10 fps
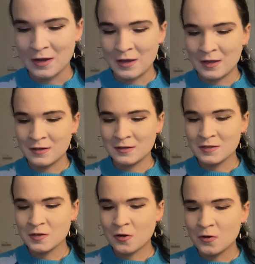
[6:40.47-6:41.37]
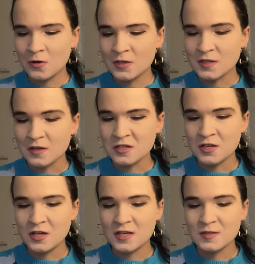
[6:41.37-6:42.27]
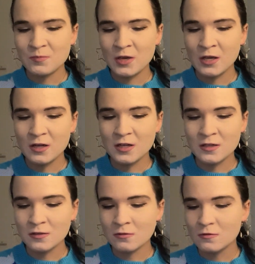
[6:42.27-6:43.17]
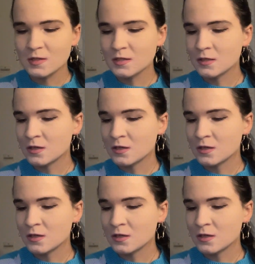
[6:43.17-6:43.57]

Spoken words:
And this color is actually less pink than it looks.